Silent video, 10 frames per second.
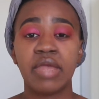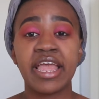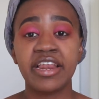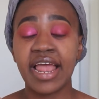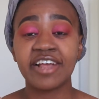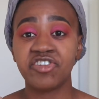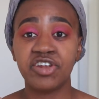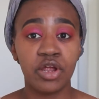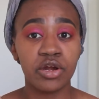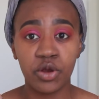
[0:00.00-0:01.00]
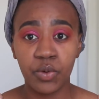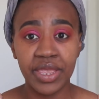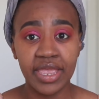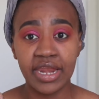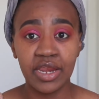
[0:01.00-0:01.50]
it actually not
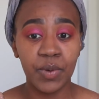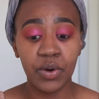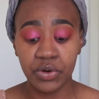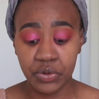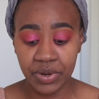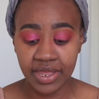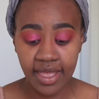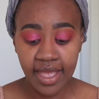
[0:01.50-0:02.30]
going anywhere or doing